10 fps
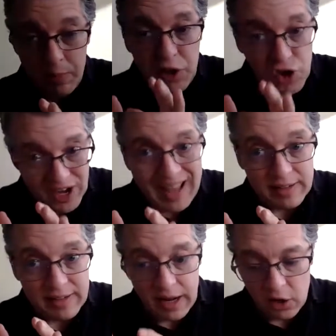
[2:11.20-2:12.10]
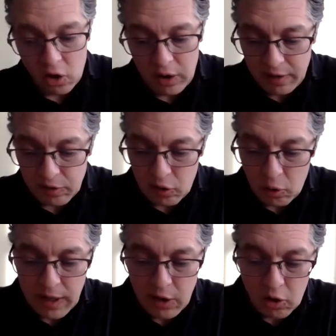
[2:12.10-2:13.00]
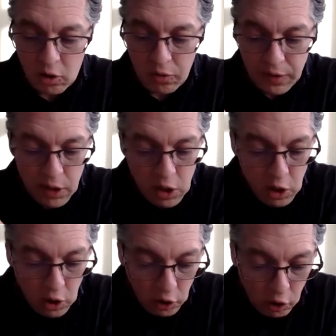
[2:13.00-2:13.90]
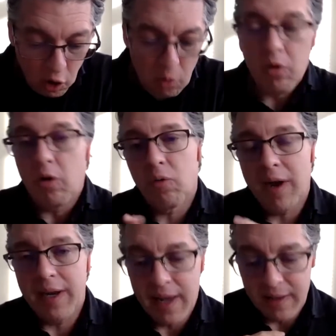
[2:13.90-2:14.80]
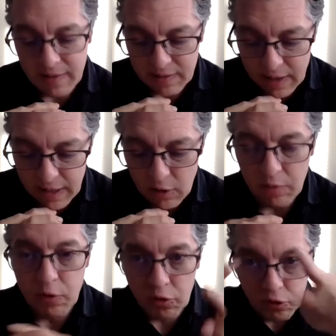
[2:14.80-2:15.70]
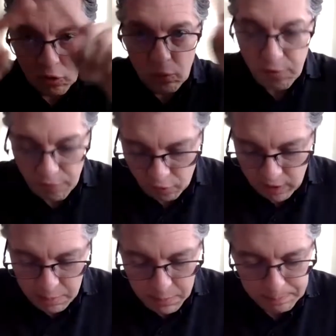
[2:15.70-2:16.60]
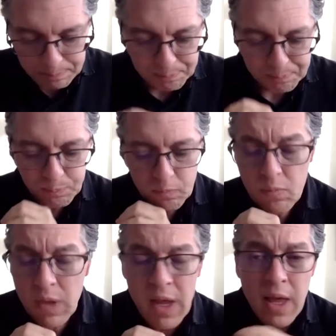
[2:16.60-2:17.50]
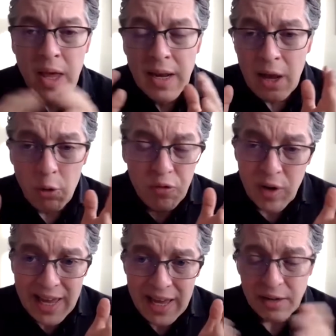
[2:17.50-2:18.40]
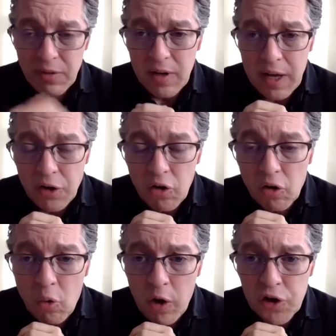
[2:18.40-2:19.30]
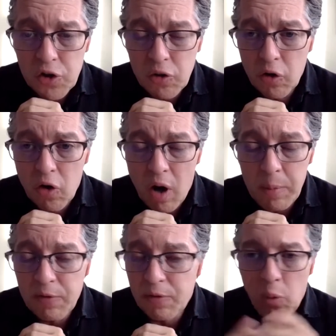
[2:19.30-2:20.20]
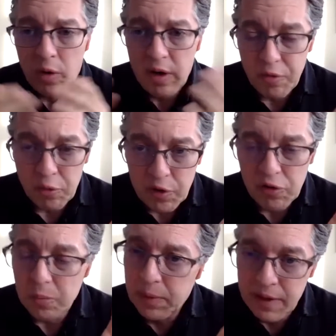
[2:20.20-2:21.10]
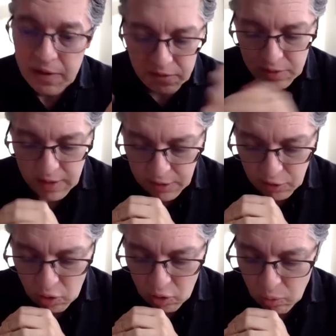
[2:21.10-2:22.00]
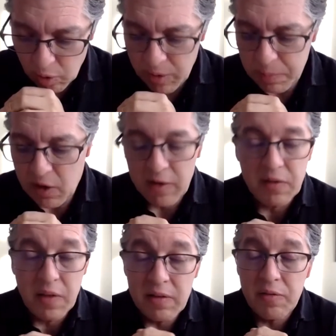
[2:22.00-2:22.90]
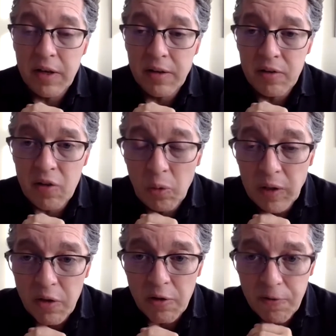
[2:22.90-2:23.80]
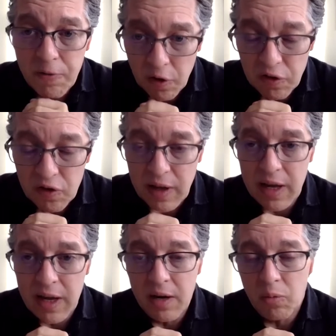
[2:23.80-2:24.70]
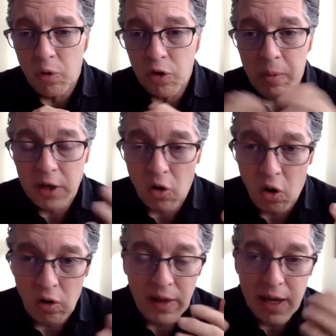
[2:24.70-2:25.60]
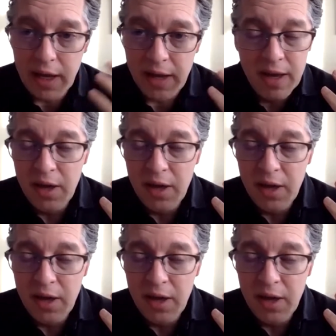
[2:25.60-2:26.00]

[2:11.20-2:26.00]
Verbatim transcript: from the chat icon, is located on the lower right-hand side of your Zoom frame. Now, if we can't get to your question or your comment for whatever reason, please uh, don't worry because this event is only the first in what you might call a,